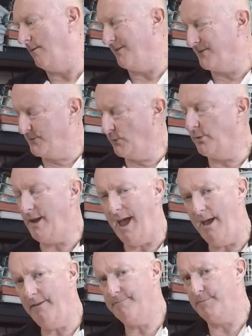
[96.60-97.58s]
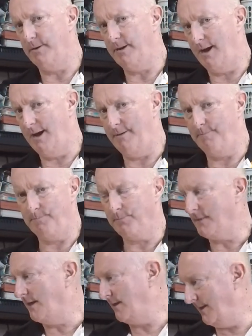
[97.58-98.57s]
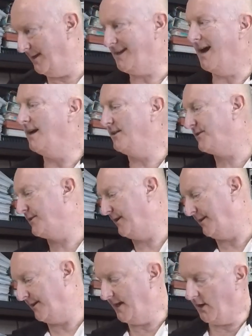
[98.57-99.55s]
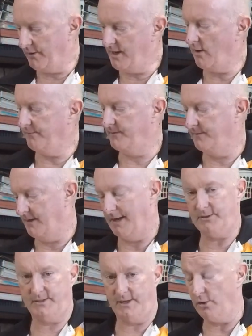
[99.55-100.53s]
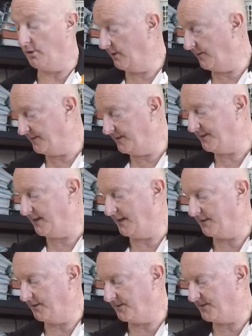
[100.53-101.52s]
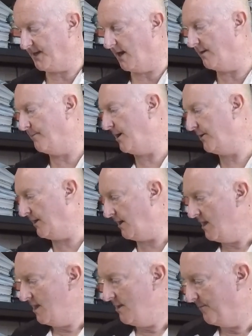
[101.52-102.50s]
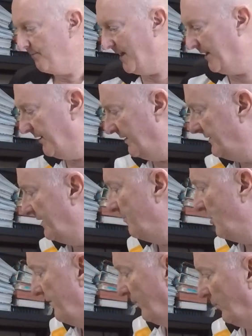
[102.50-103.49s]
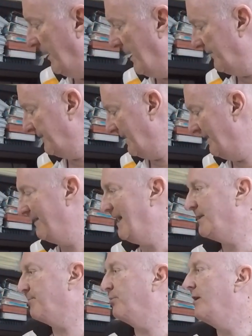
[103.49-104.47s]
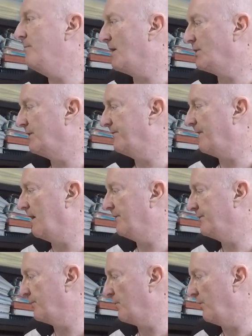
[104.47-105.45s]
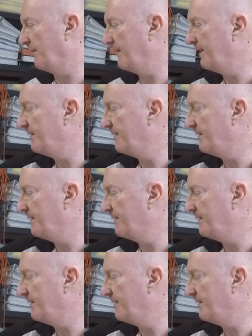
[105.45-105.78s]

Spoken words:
I sort of have, but you can't see it. You know, I know, as I said earlier, I disconnected the starter motor, made it easy to move around, and that's pretty much as far as I got.